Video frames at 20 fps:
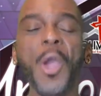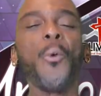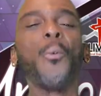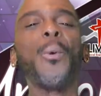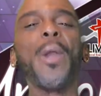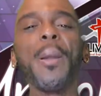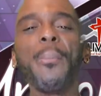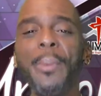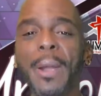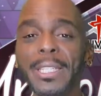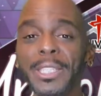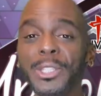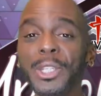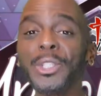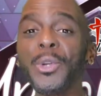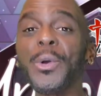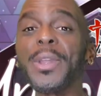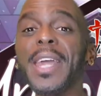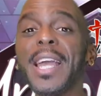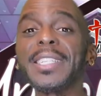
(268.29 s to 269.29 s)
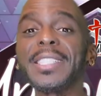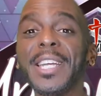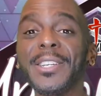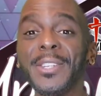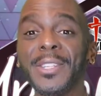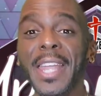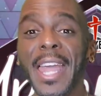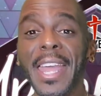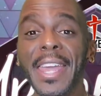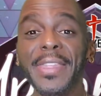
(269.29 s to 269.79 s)
We appreciate you joining us here
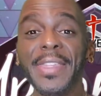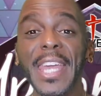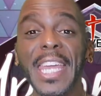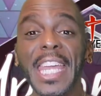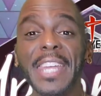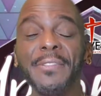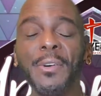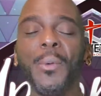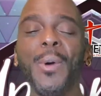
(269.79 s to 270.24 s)
today, and thank you for